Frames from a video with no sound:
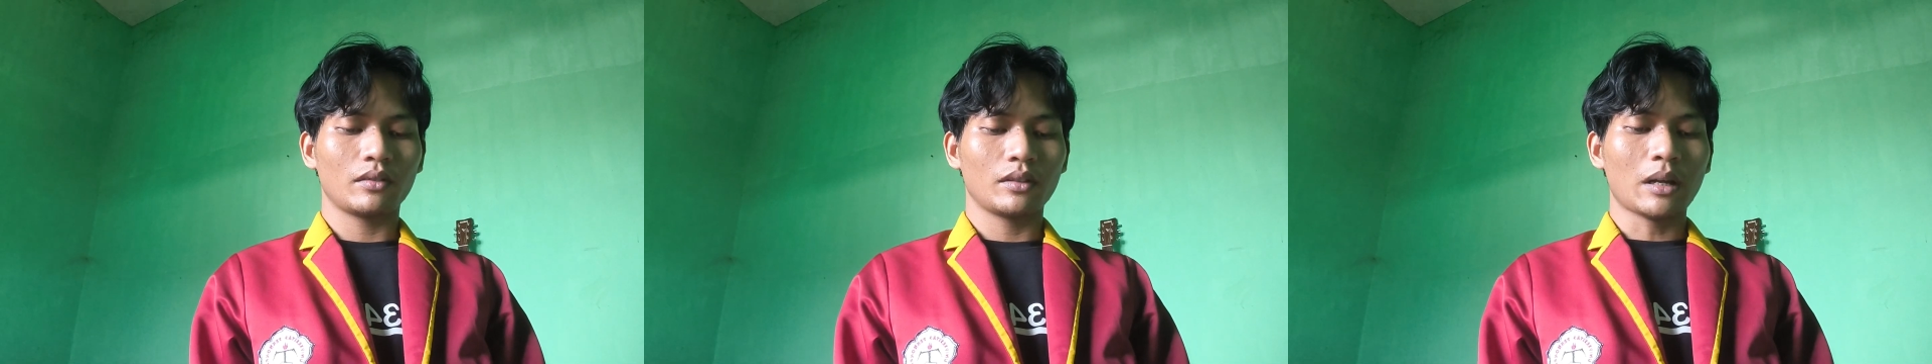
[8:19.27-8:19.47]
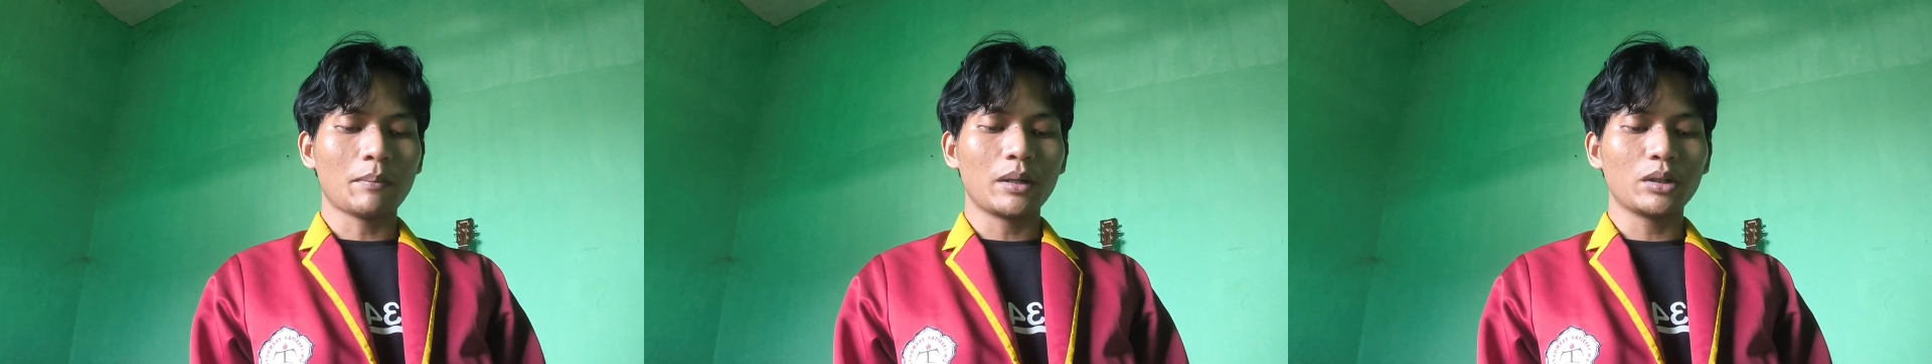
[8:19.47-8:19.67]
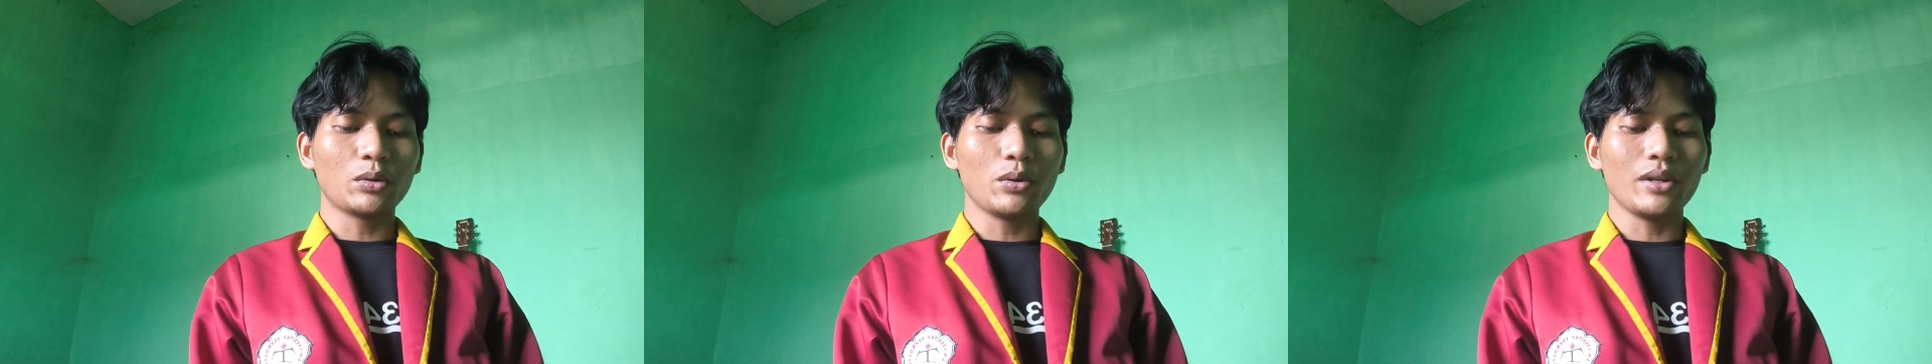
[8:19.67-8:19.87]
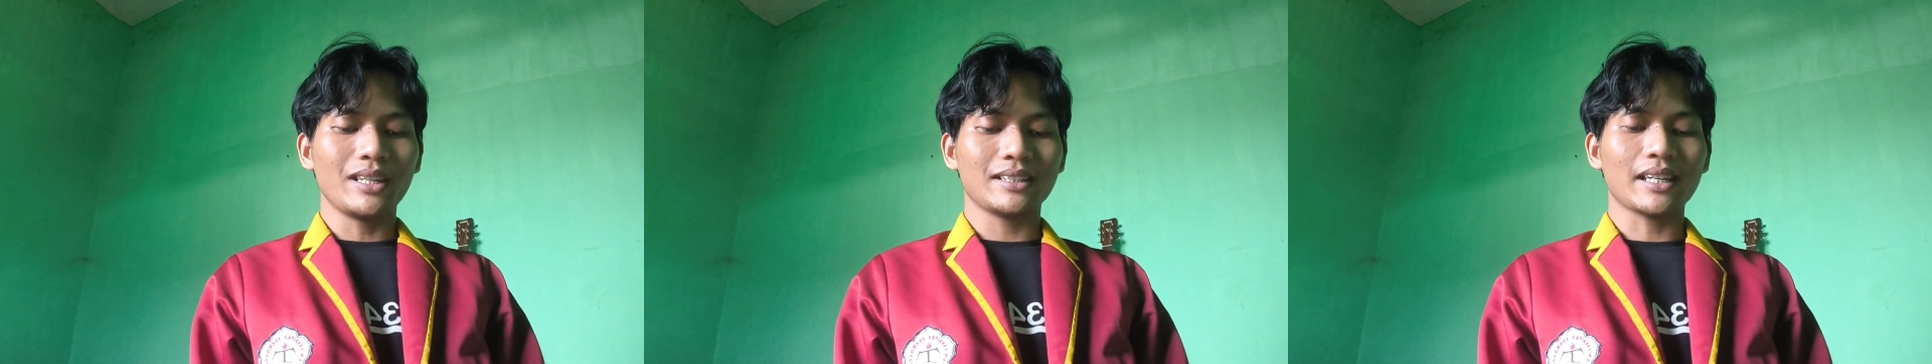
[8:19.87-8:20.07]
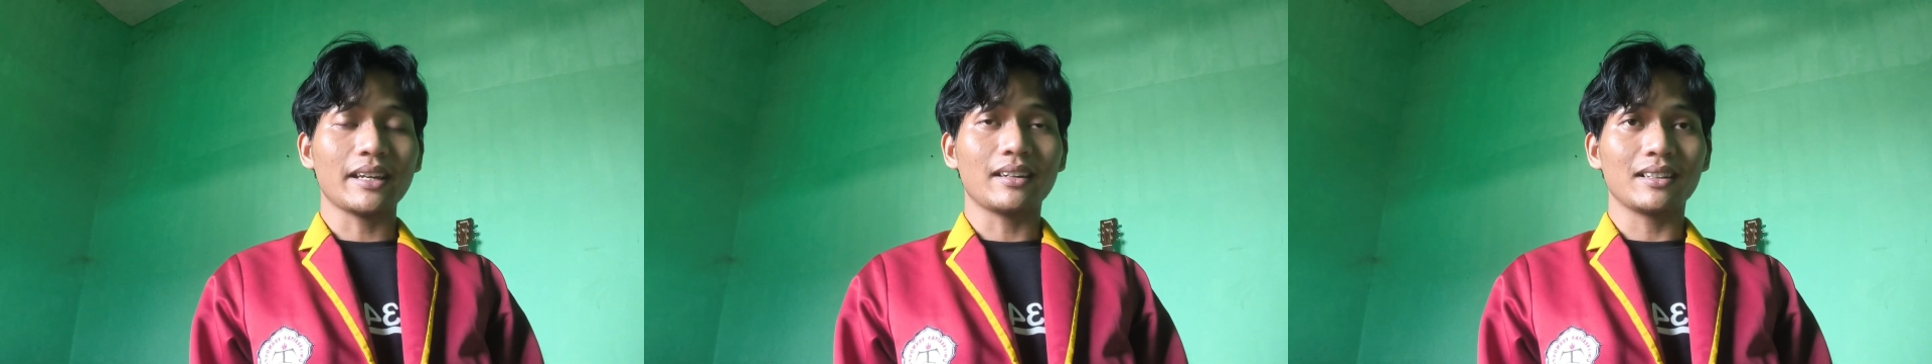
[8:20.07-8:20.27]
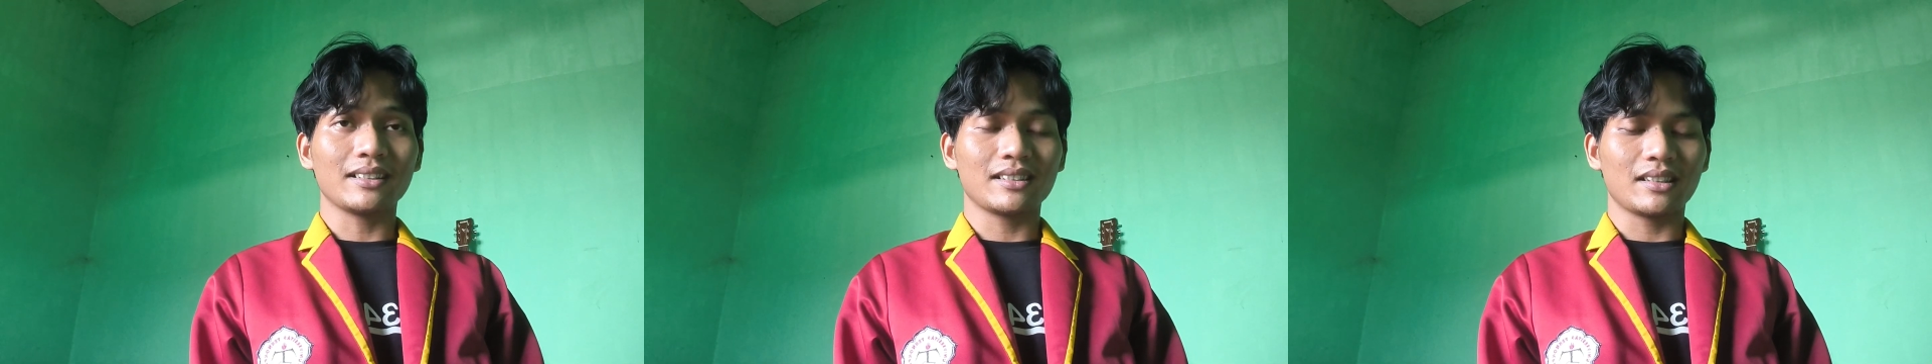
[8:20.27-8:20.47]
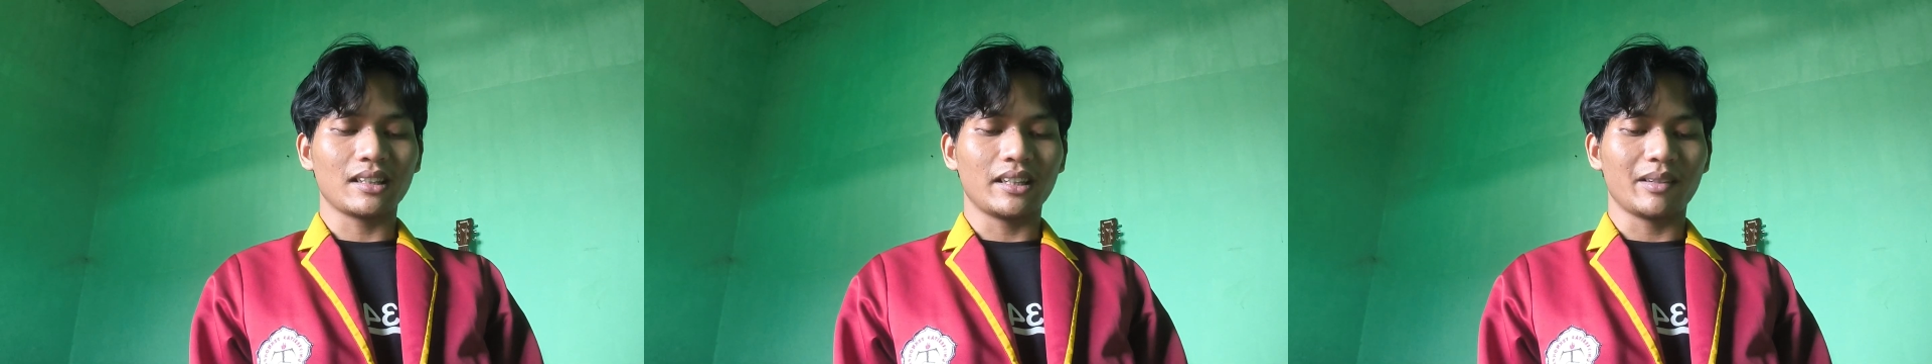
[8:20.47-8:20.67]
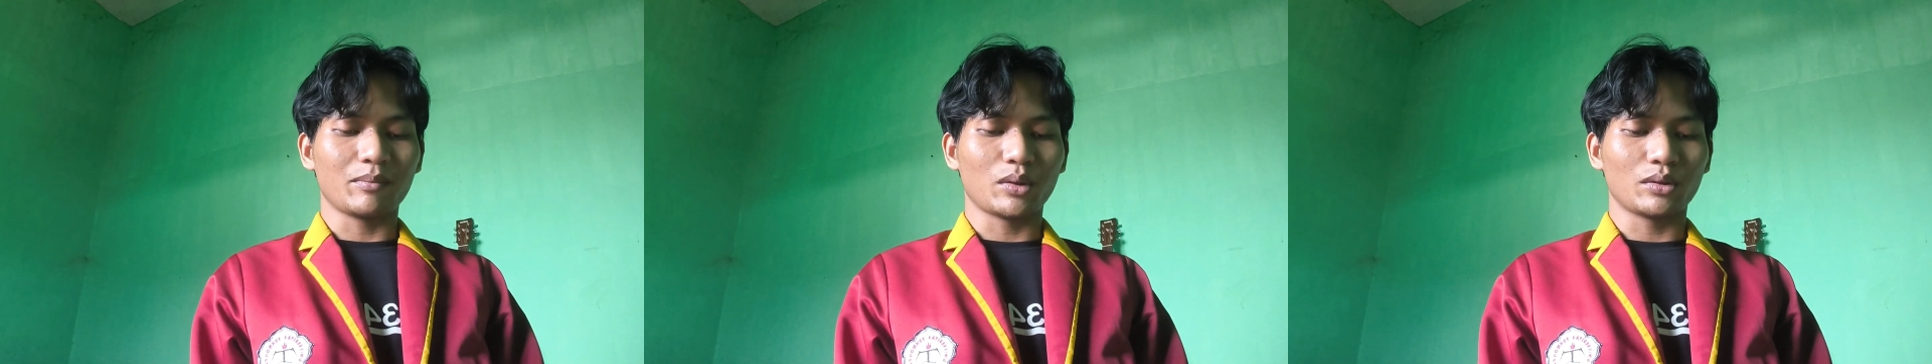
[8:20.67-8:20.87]
Number 2 is cycle
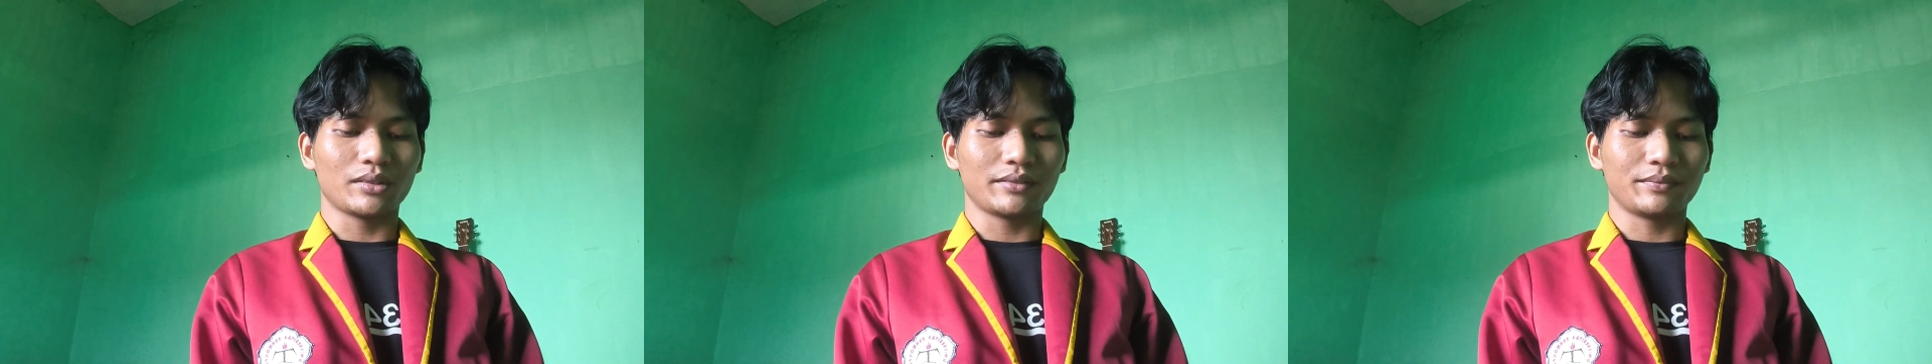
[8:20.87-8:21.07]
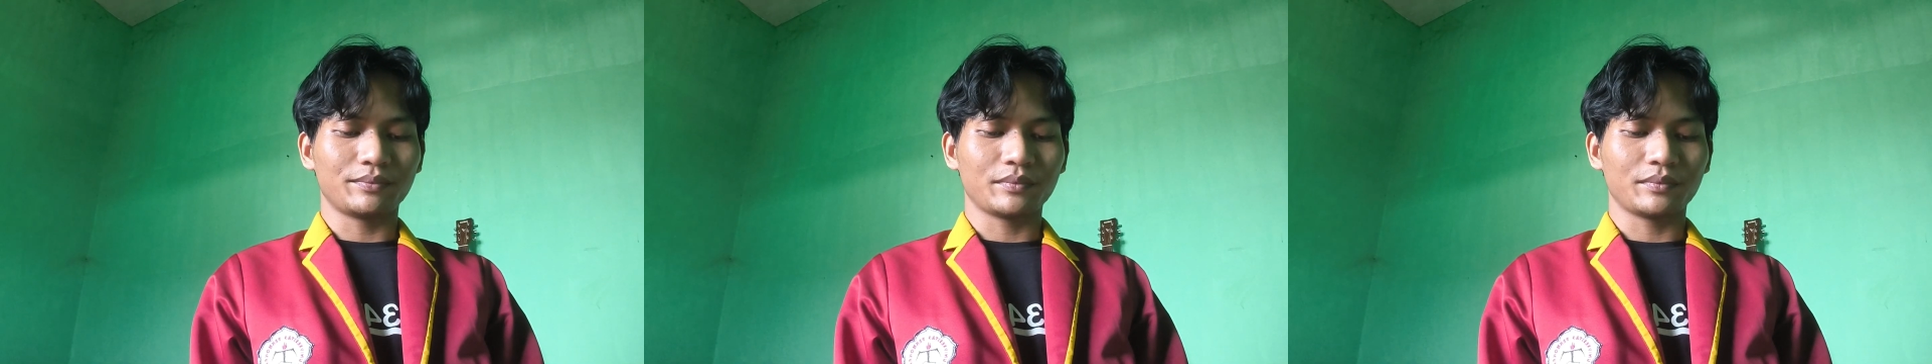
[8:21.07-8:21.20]
stealing mode.